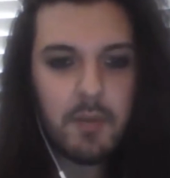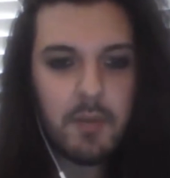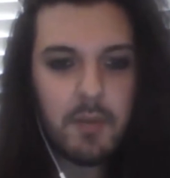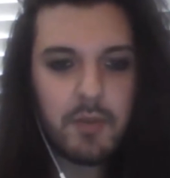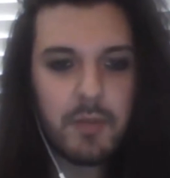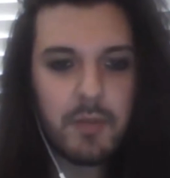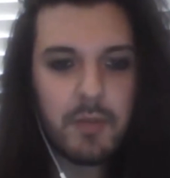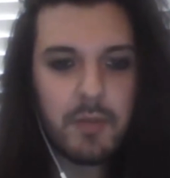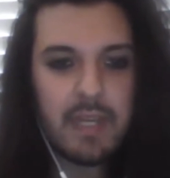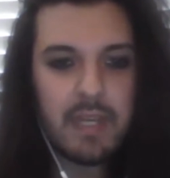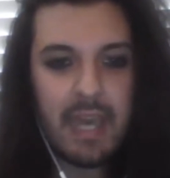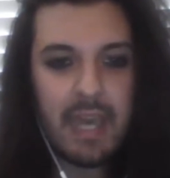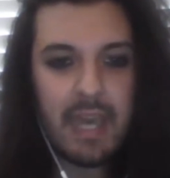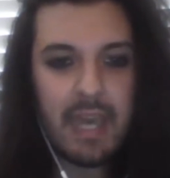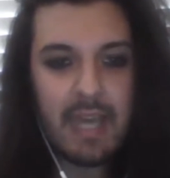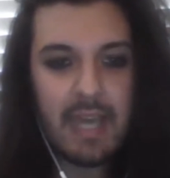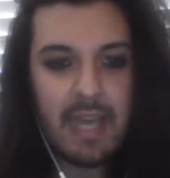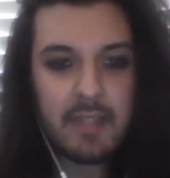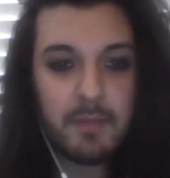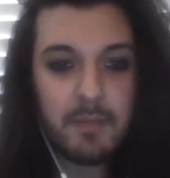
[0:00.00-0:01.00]
was when it
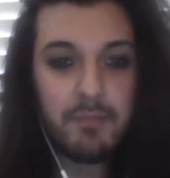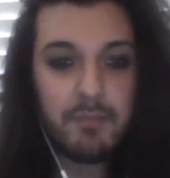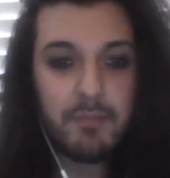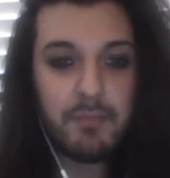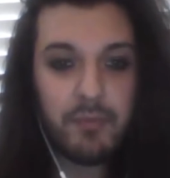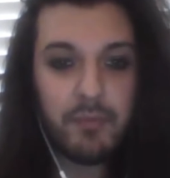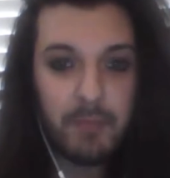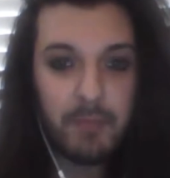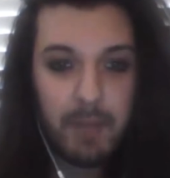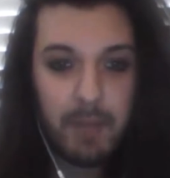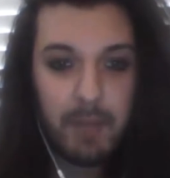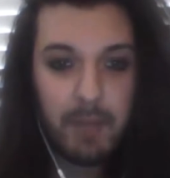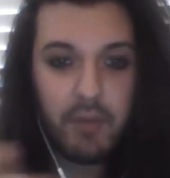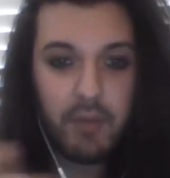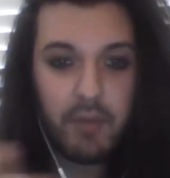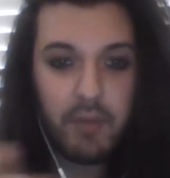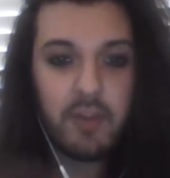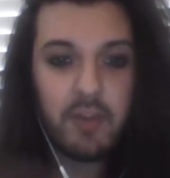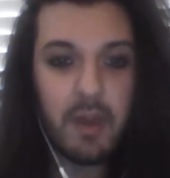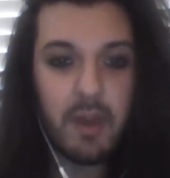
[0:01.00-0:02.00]
had the my
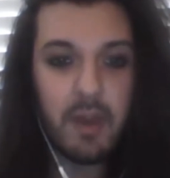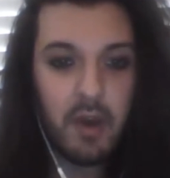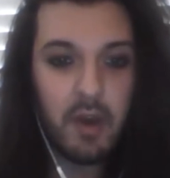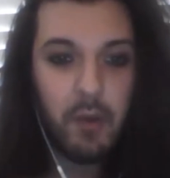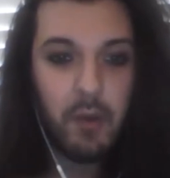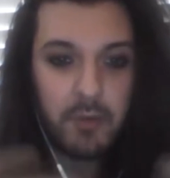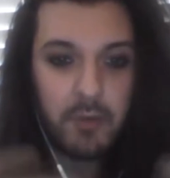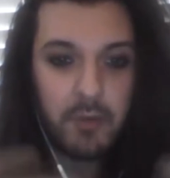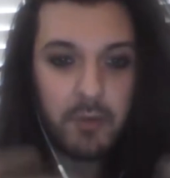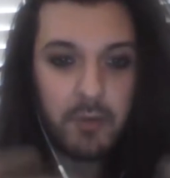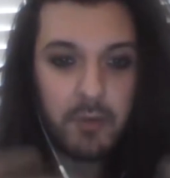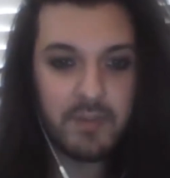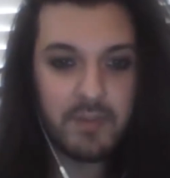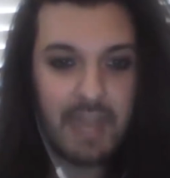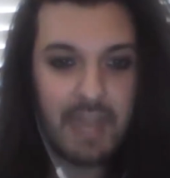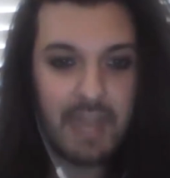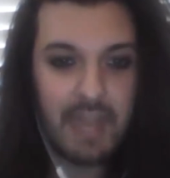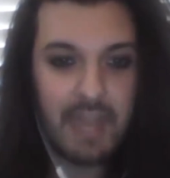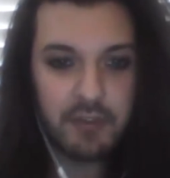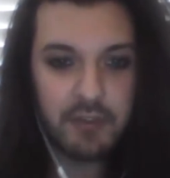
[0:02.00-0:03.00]
programmer who I work with
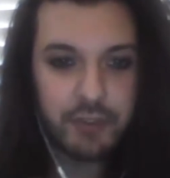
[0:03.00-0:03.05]
now,